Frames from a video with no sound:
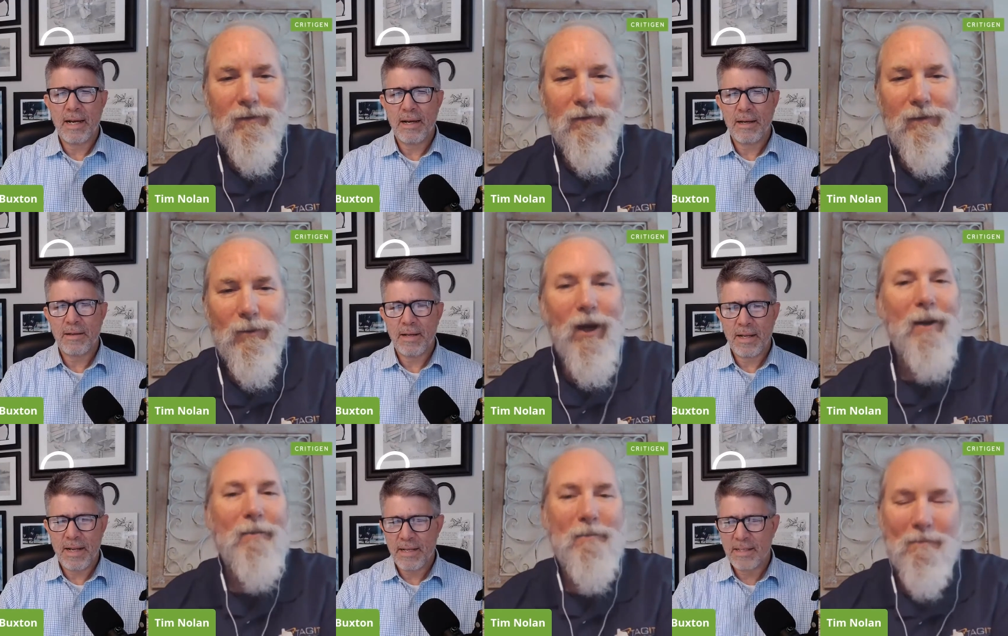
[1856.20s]

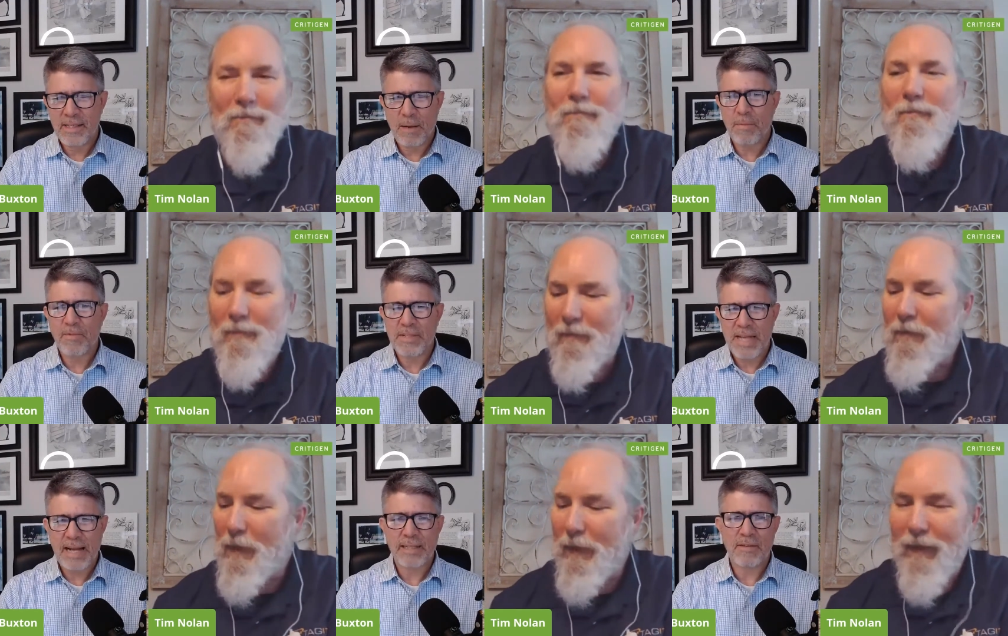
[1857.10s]
Speaker 1: uh, in
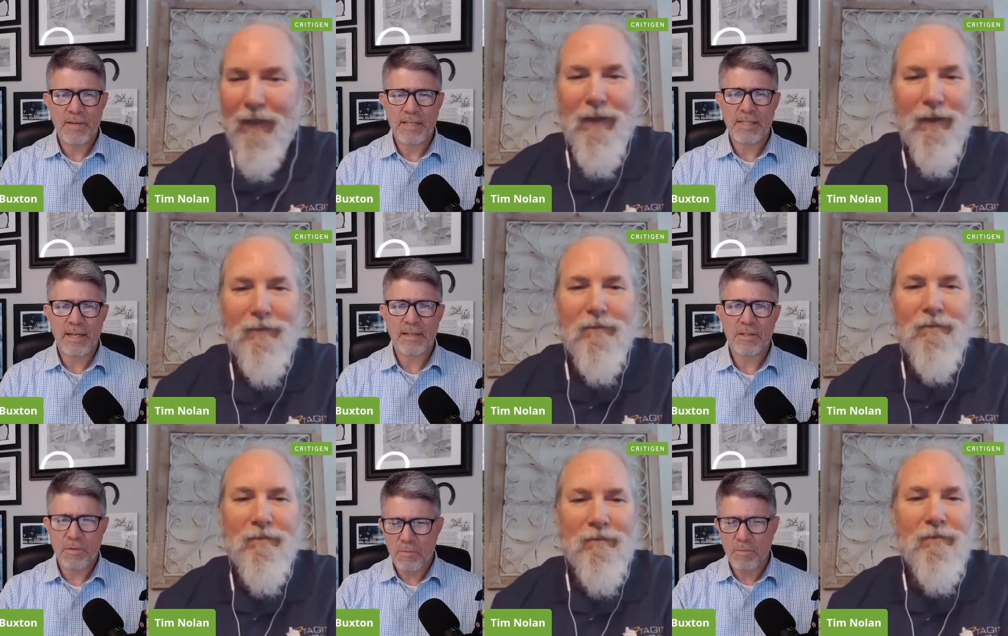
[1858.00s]
his activities
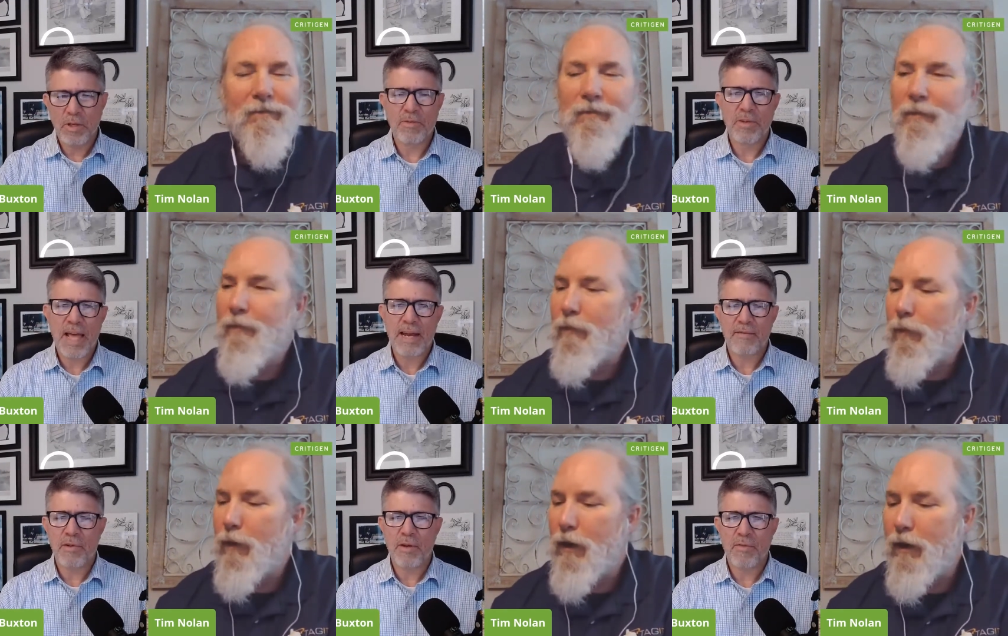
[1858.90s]
there. So look for
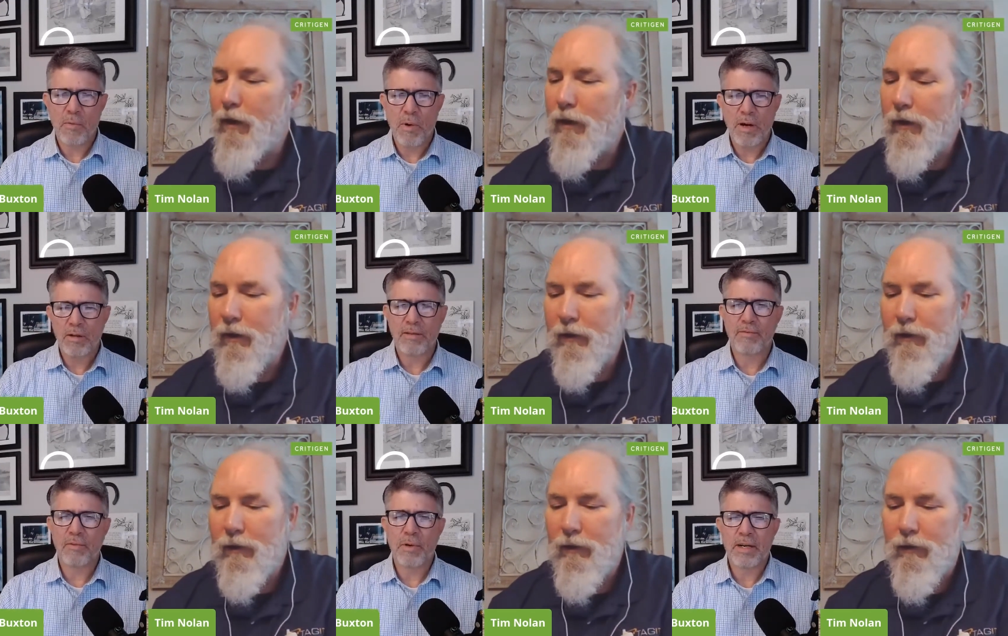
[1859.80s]
that if you if you want to
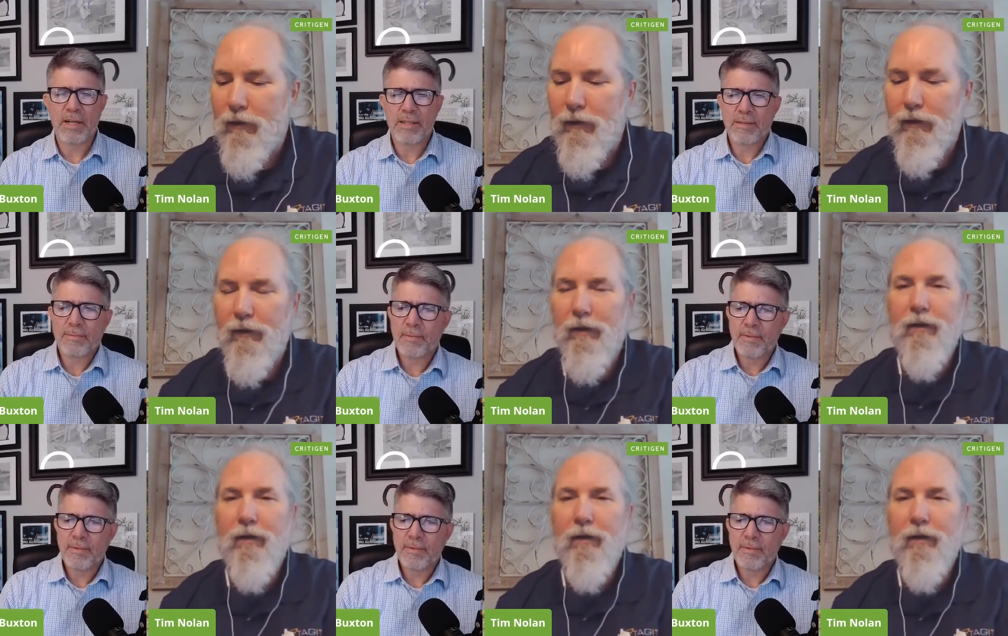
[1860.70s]
look for what it is.